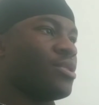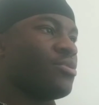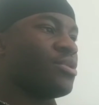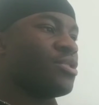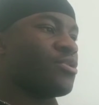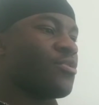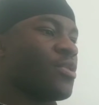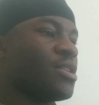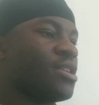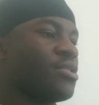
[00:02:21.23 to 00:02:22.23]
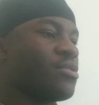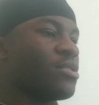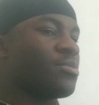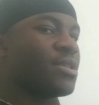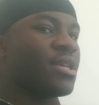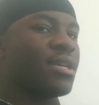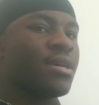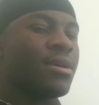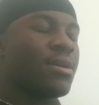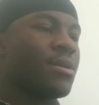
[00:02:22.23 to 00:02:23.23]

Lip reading: It was just funny, you know what I'm saying?